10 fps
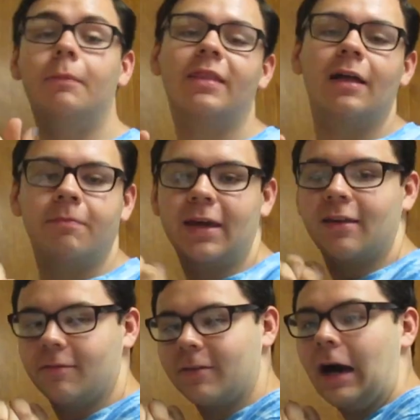but that's
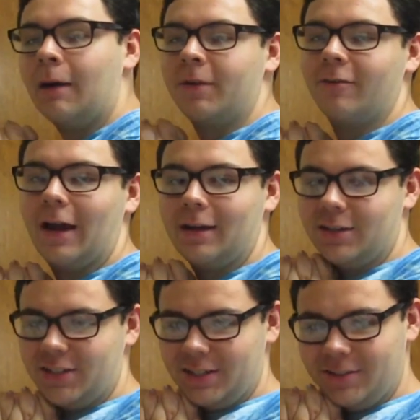because of copyright
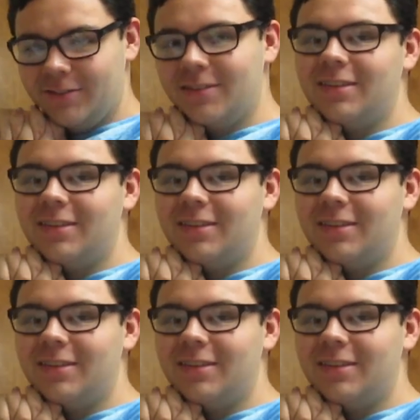issues.